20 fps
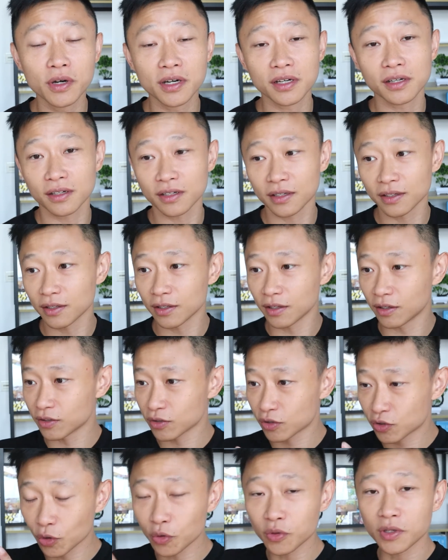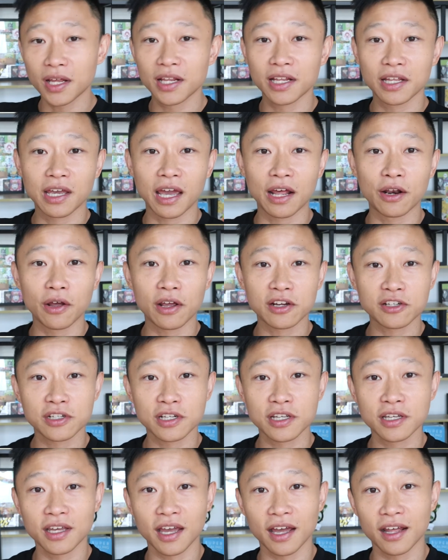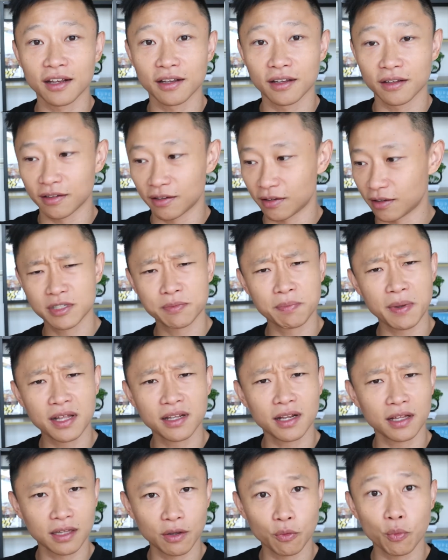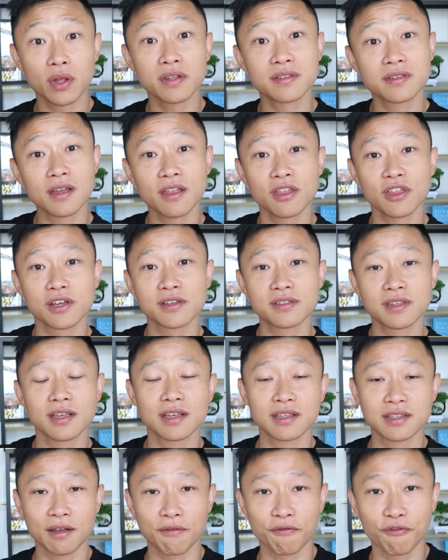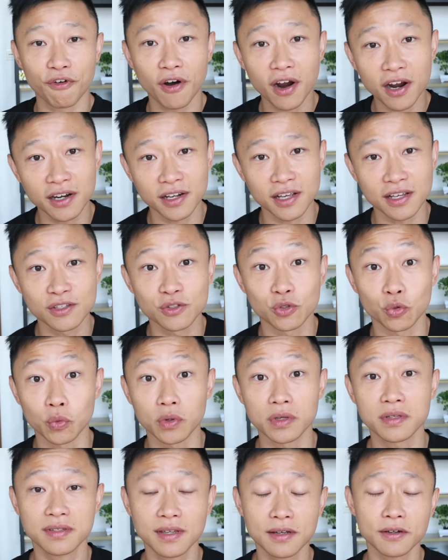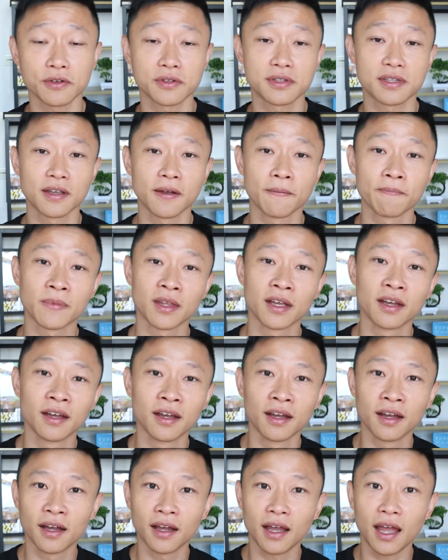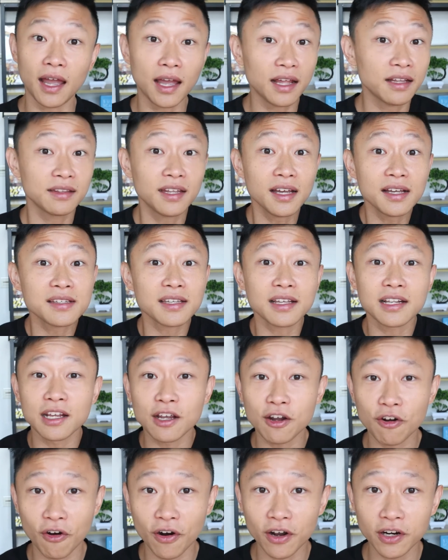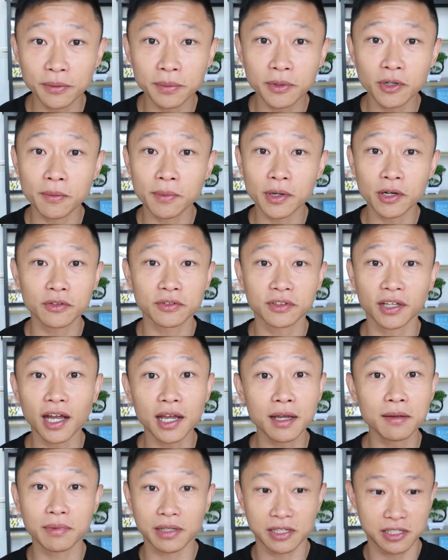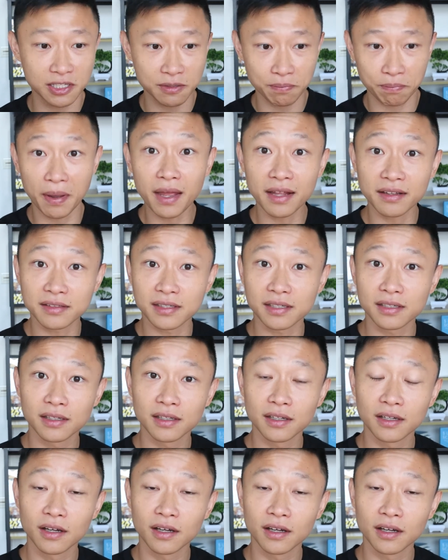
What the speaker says: work, so that they can actually spend I think Wednesday, Thursdays and Fridays doing sales. And there's an incredible amount of time that's spent